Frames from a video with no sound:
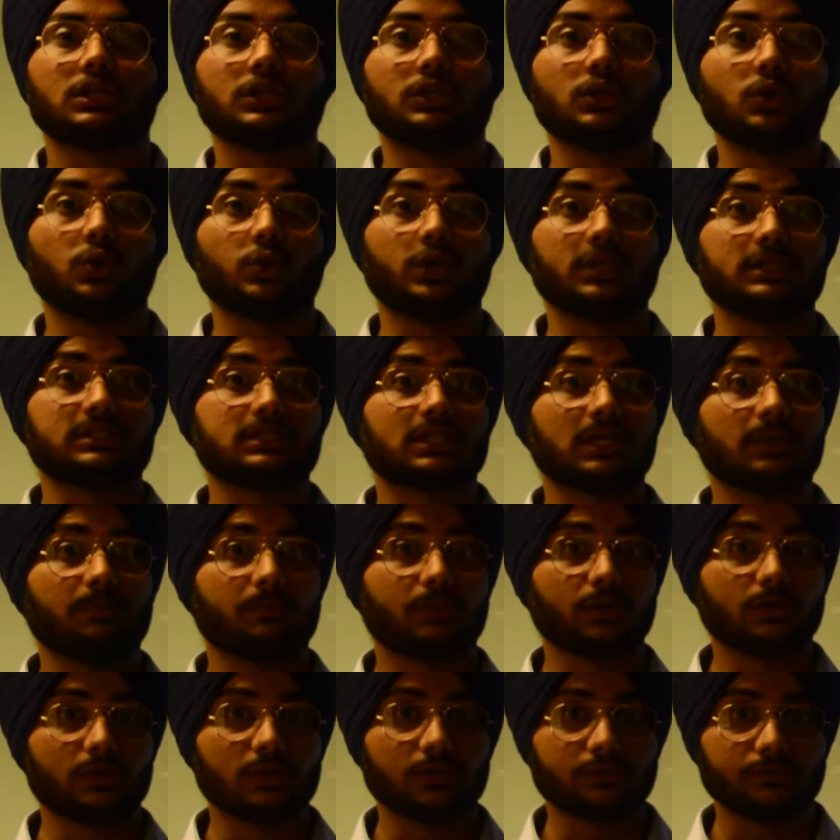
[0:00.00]
known as
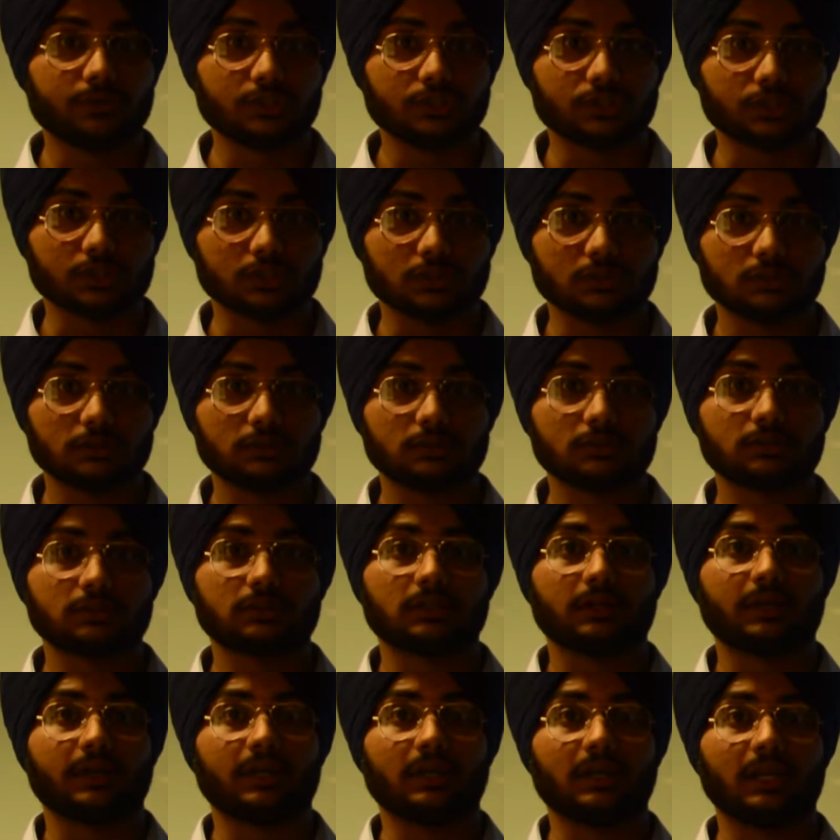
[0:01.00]
computer vision
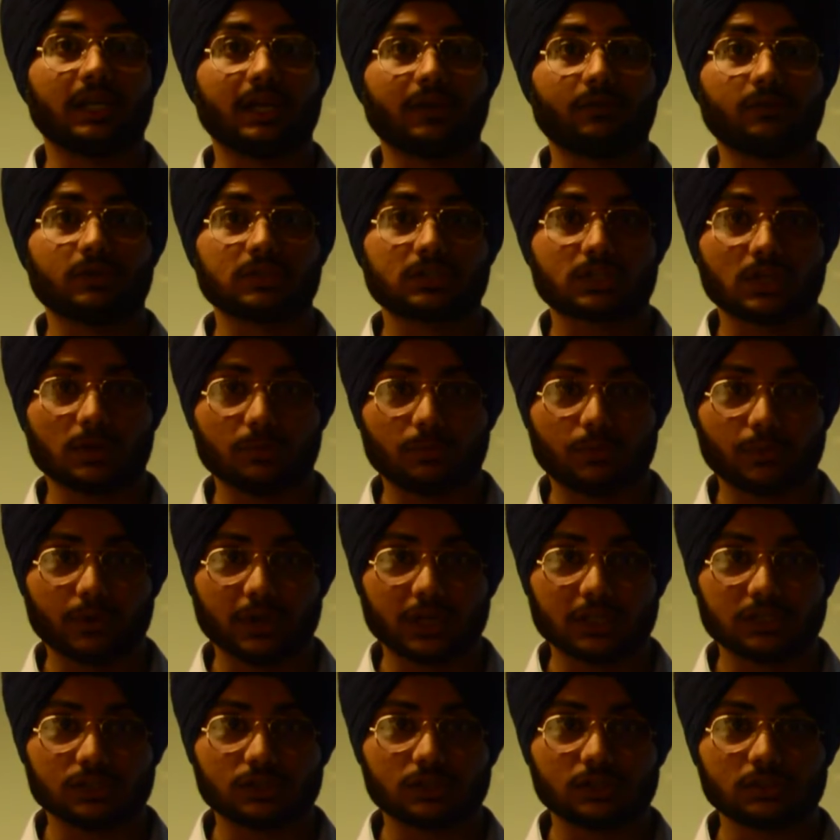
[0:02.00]
and language
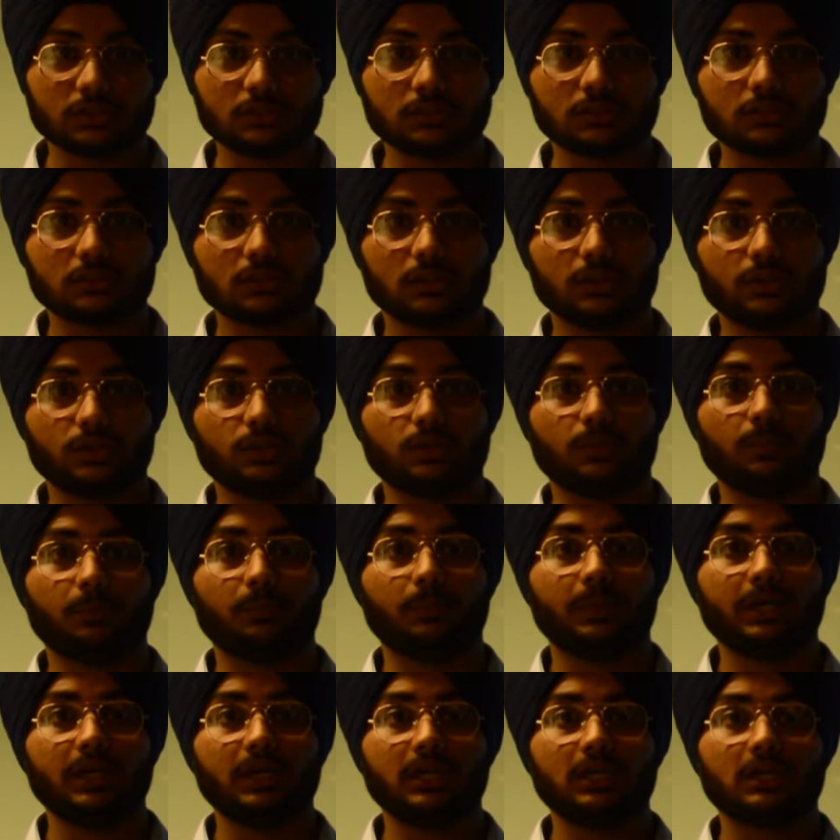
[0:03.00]
comprehension to
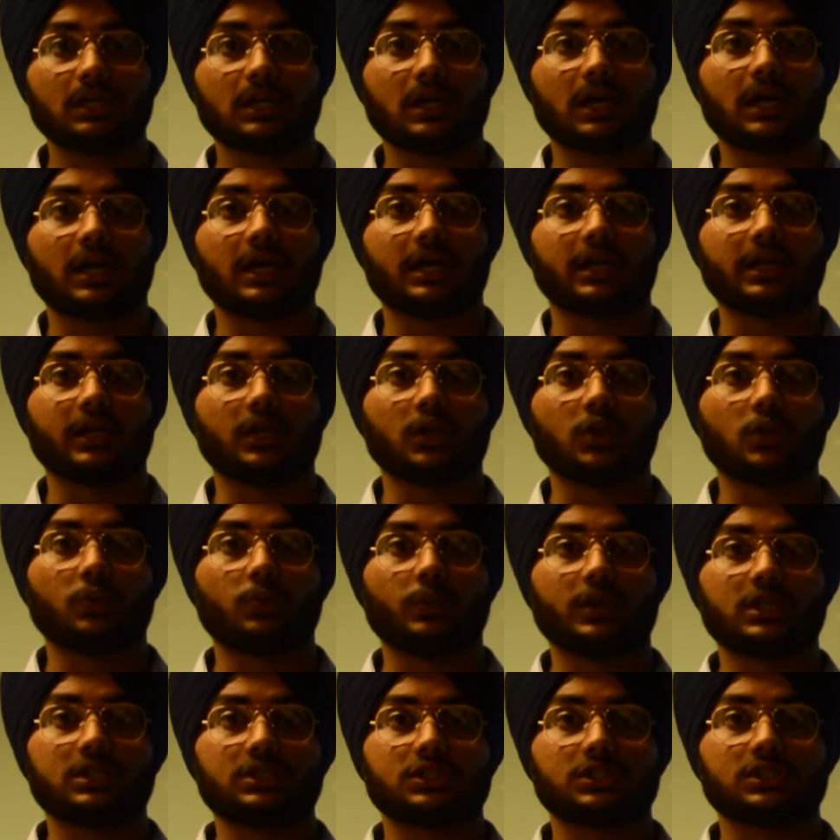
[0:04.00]
bring higher
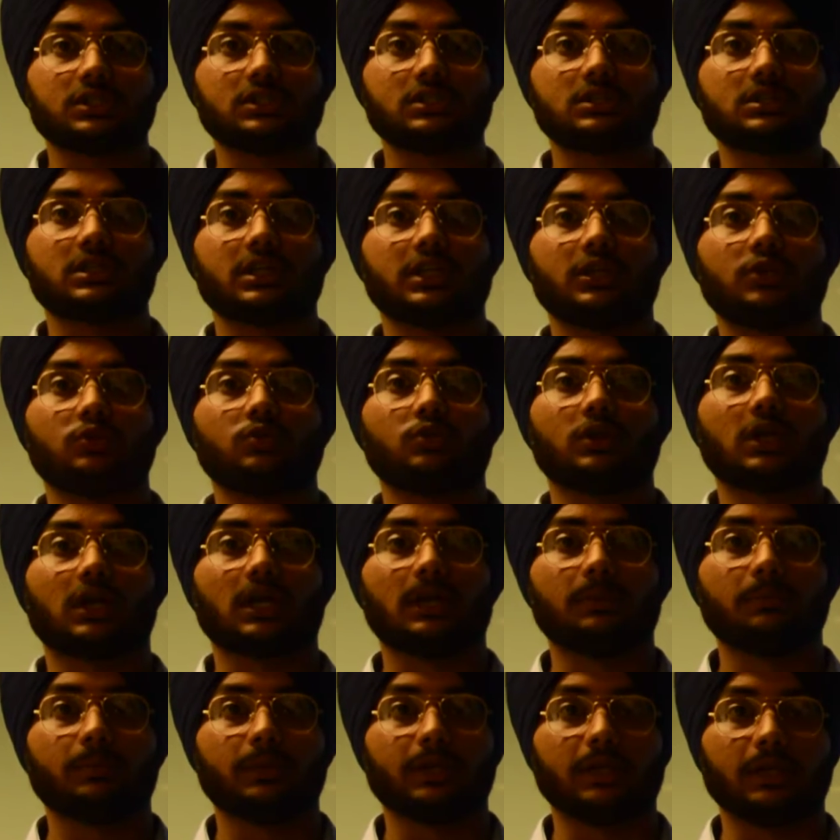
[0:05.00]
innovations into the
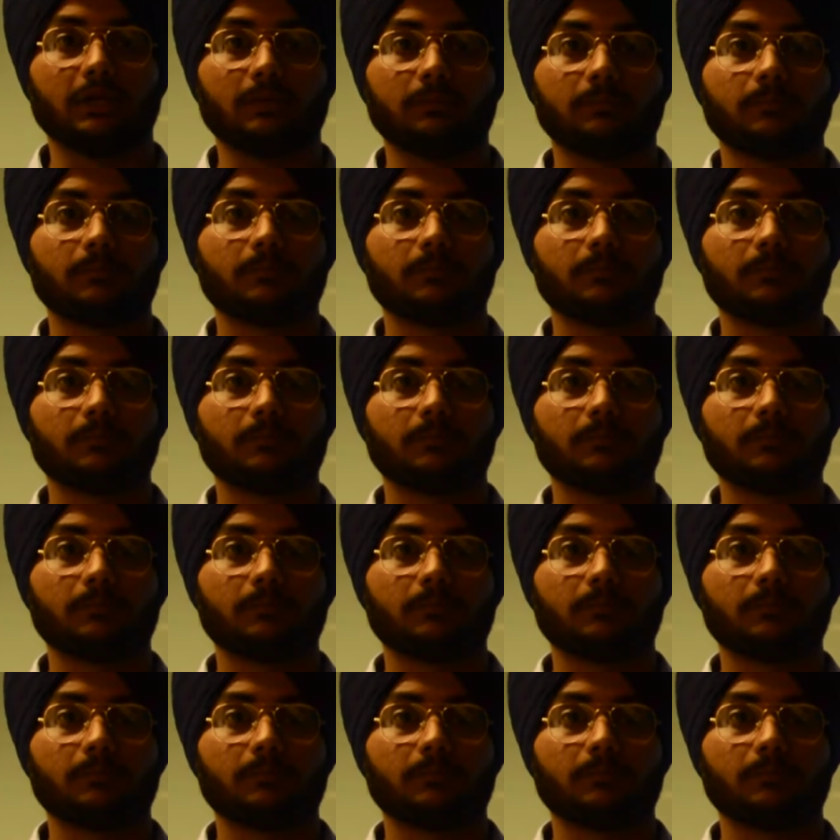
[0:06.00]
company.